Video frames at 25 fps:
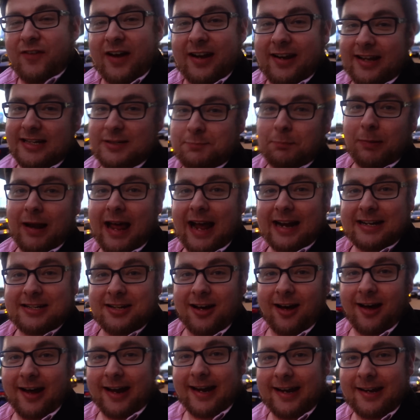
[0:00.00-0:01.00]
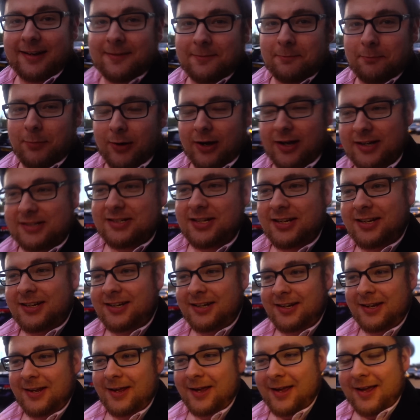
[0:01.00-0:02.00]
event is black tie, but
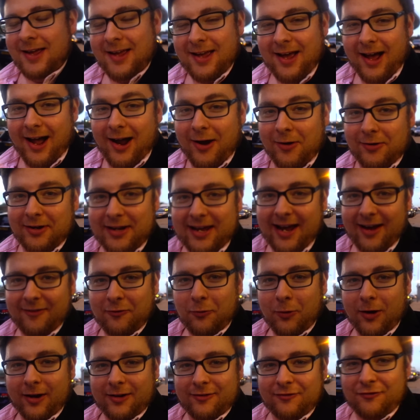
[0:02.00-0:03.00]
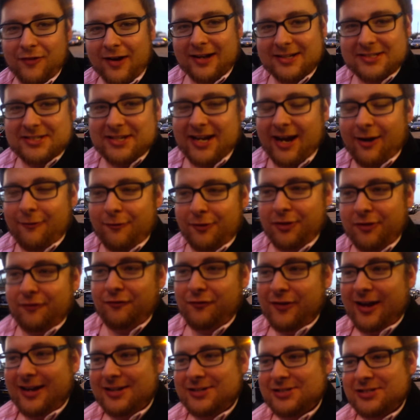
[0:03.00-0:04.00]
I only have one fancy outfit
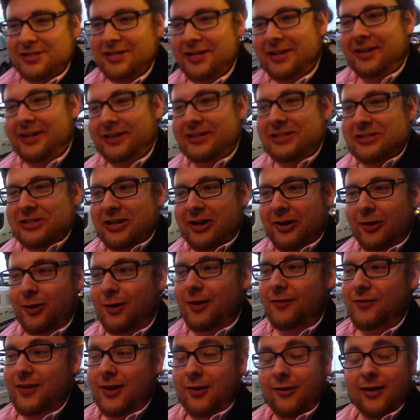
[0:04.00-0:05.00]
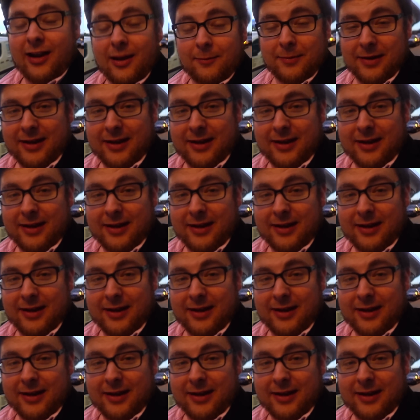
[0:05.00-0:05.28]
that fits, so they don't let